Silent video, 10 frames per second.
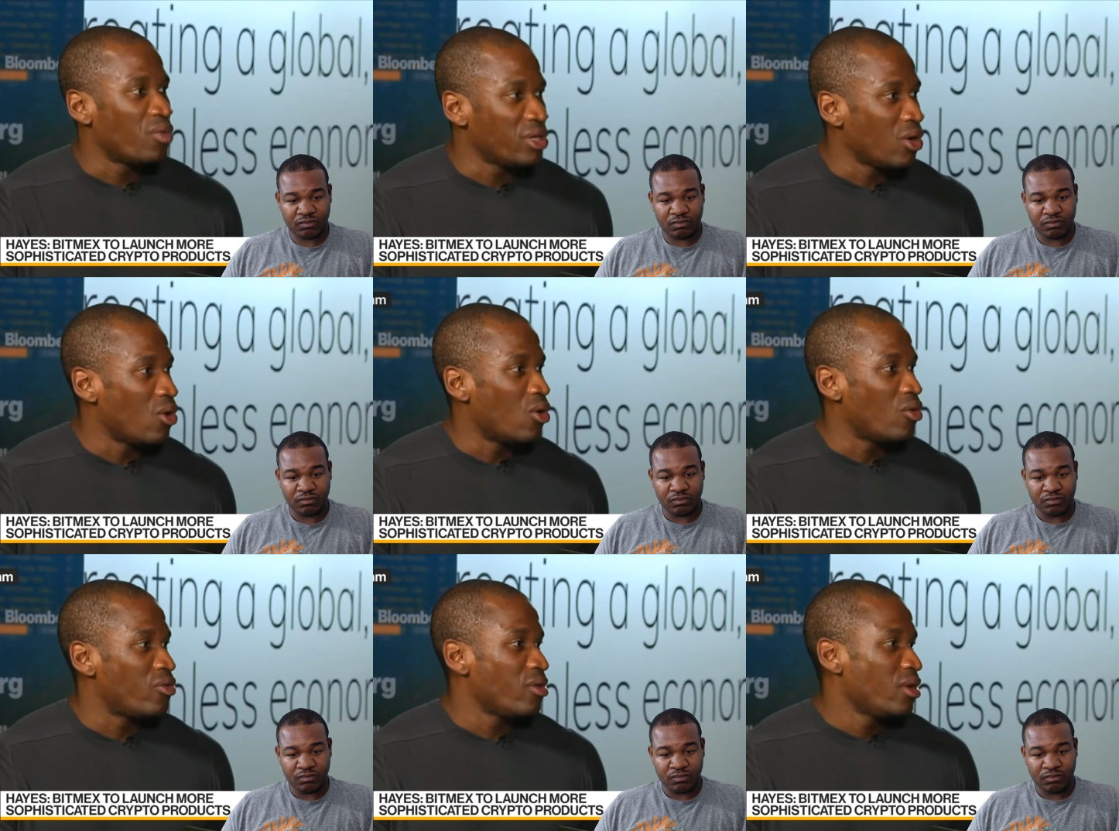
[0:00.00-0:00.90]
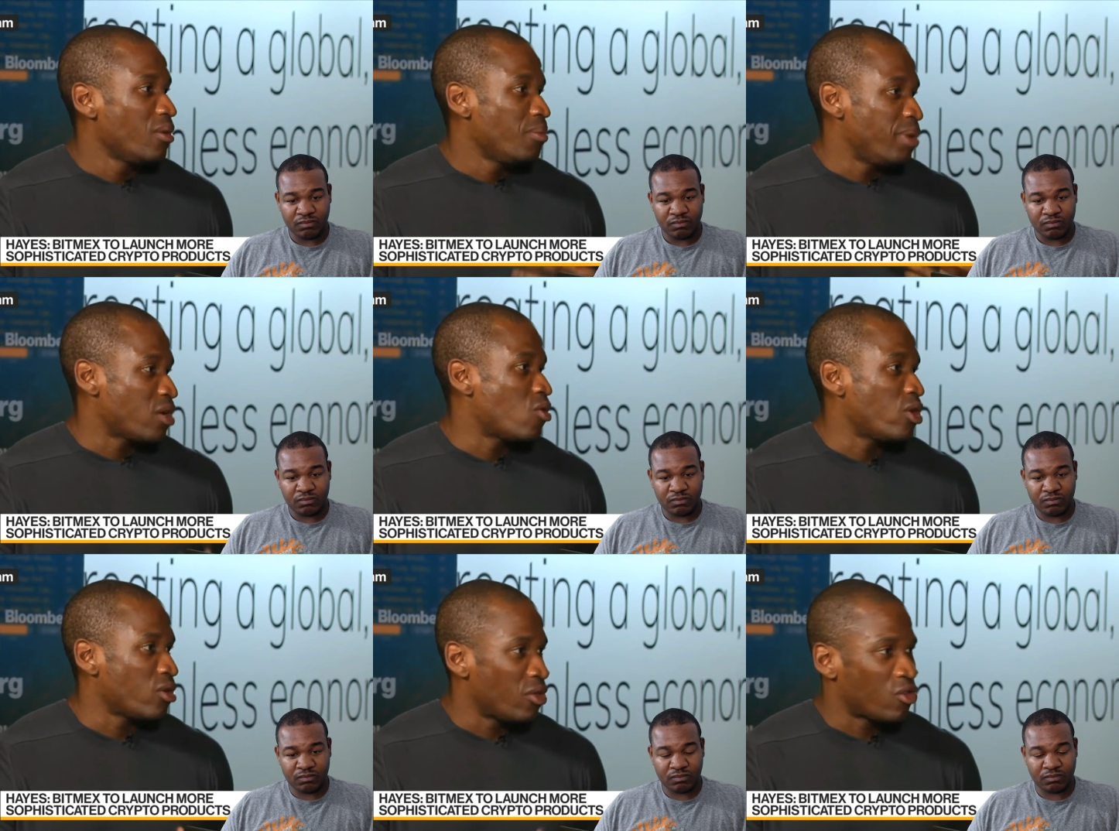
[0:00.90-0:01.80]
Speaker 1: only hold
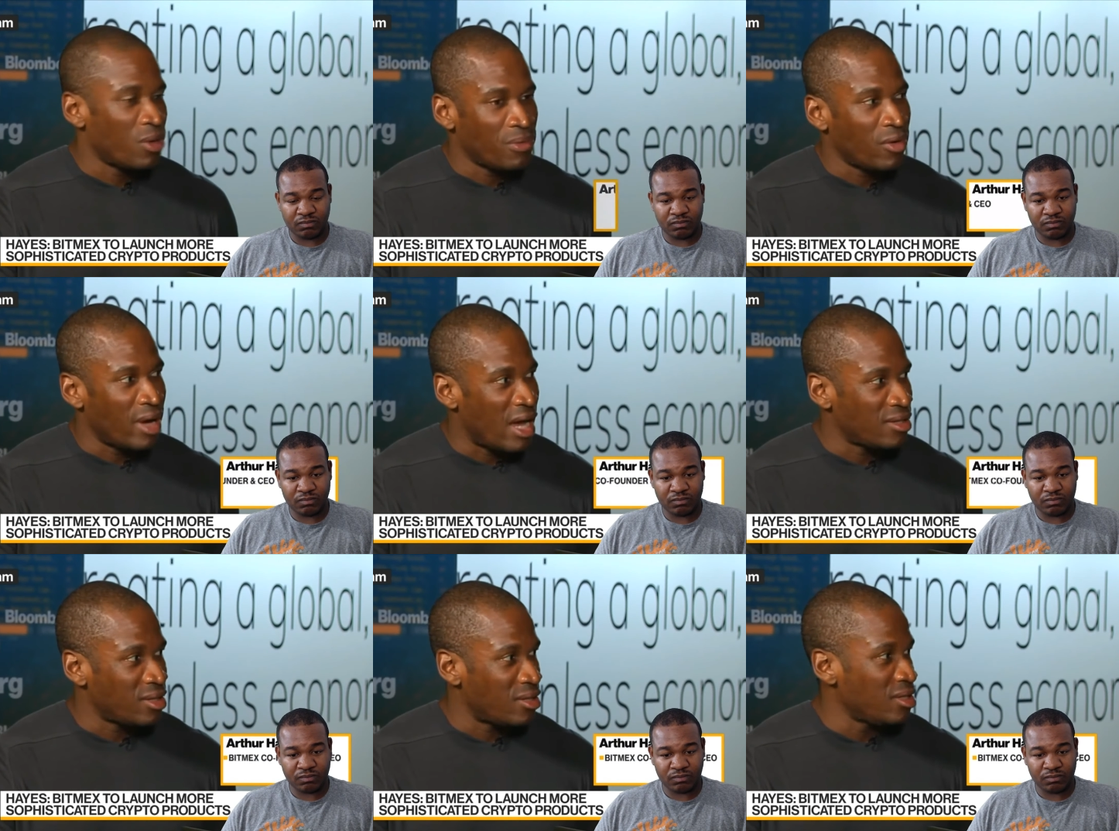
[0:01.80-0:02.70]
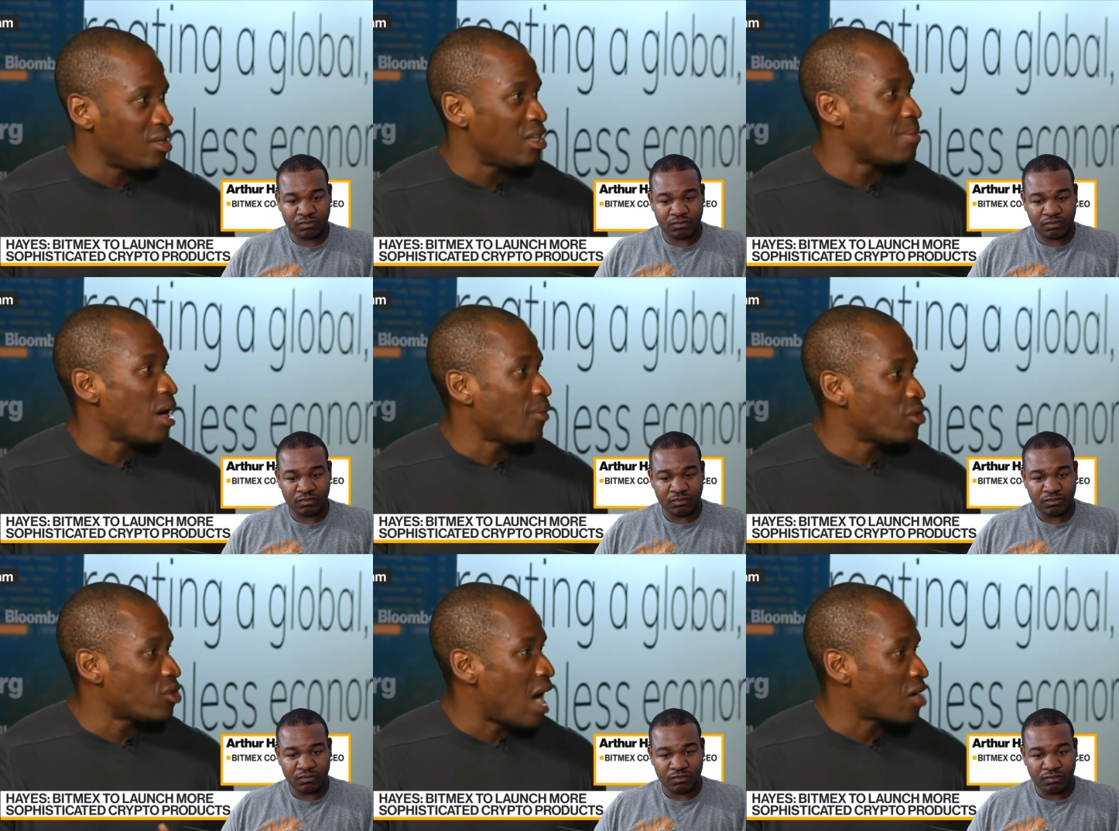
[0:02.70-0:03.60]
Bitcoin or other crypto assets in the
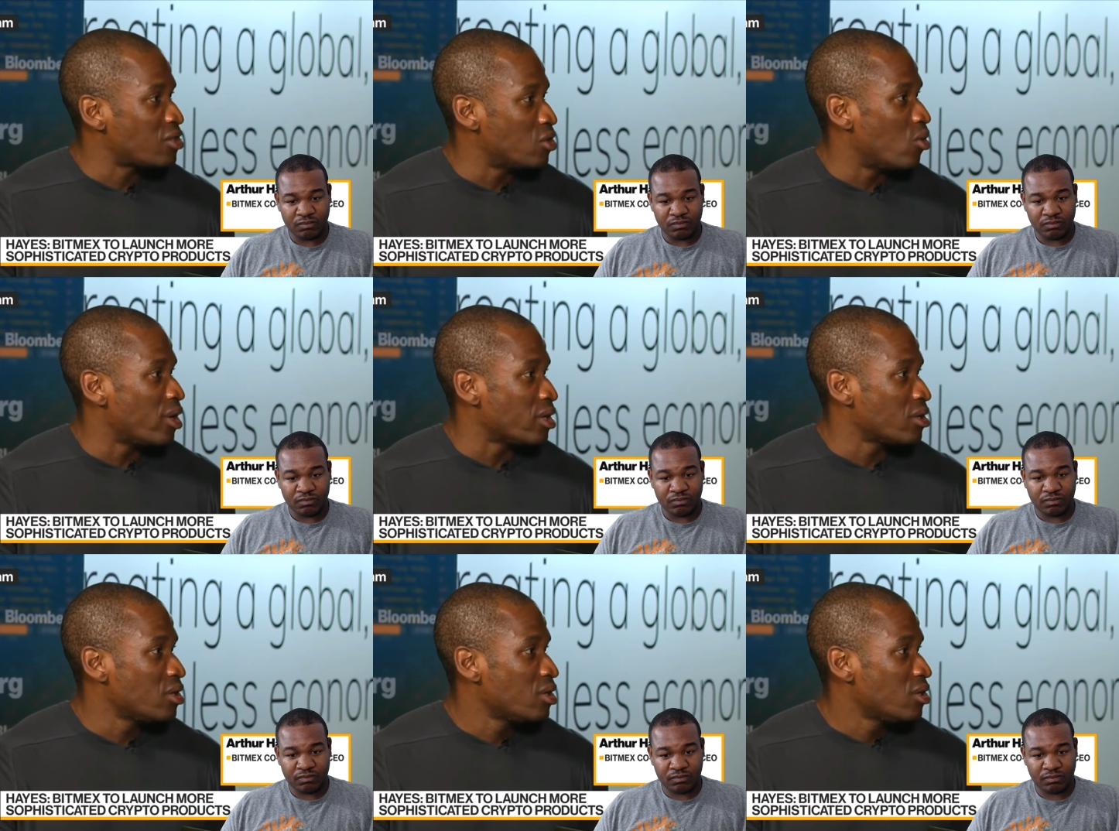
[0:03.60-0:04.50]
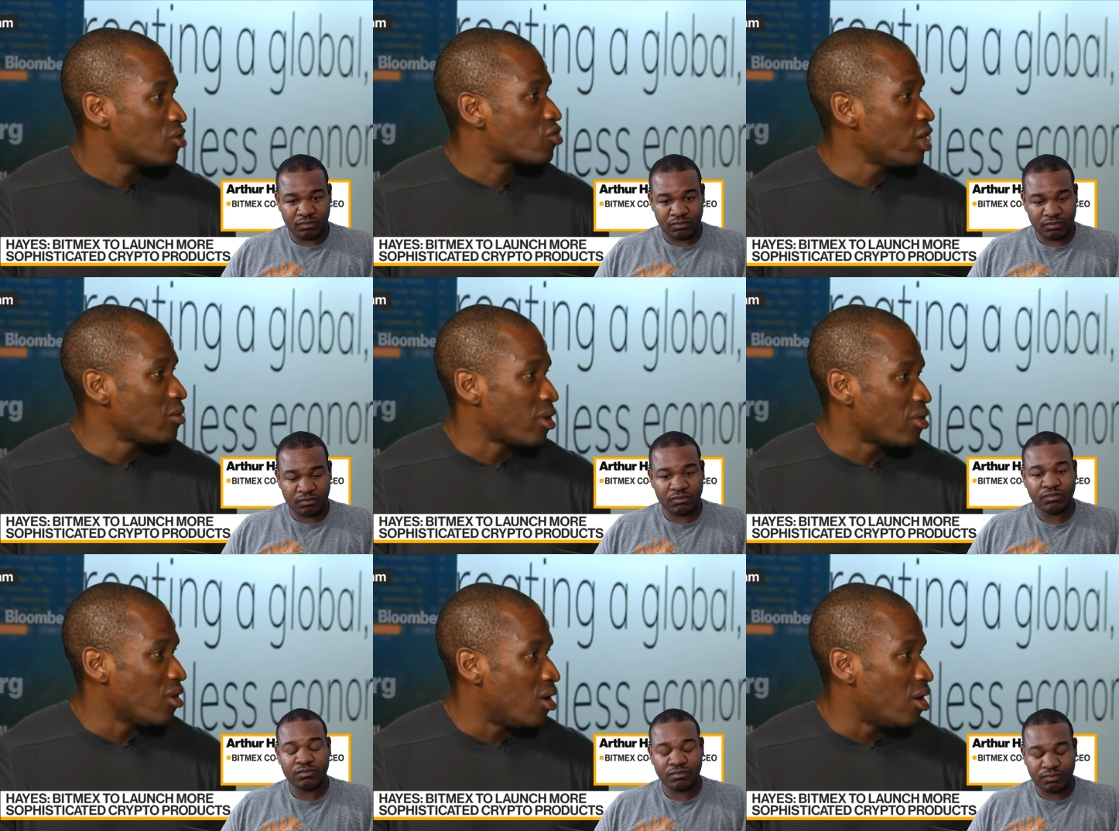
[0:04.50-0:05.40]
amount that you're actually going to trade
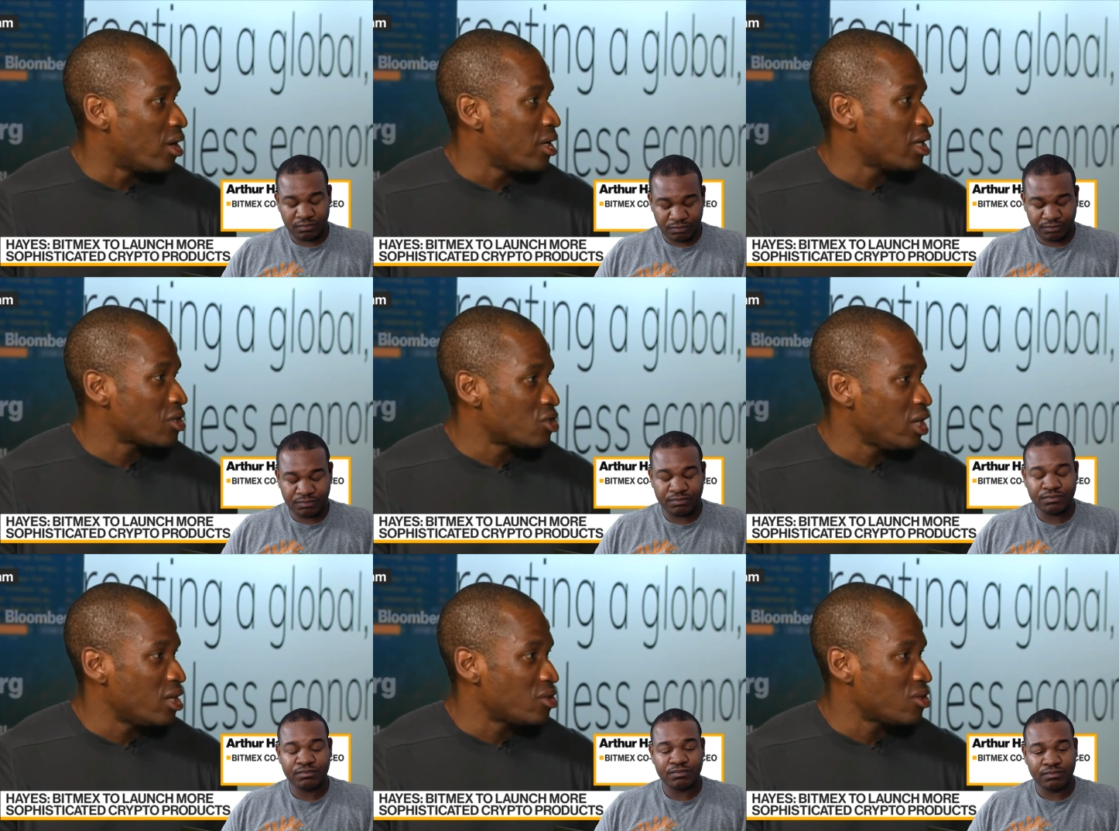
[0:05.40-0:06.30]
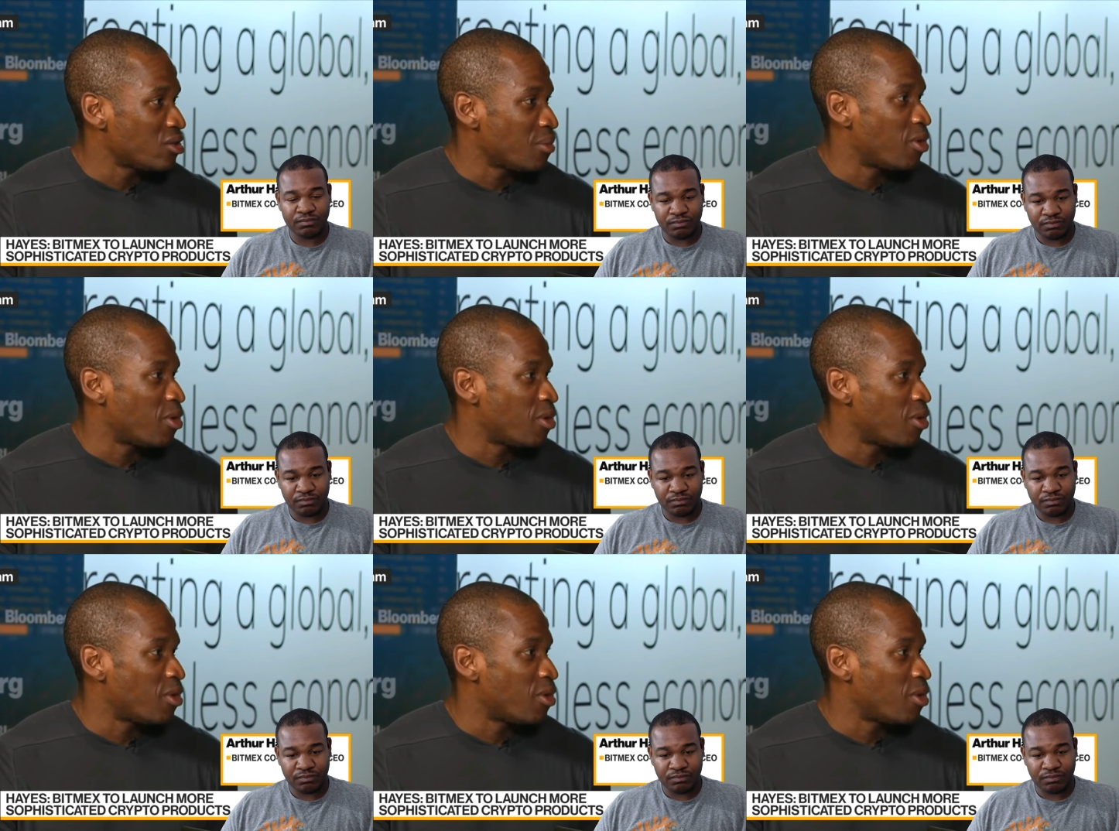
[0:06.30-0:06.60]
with on an exchange.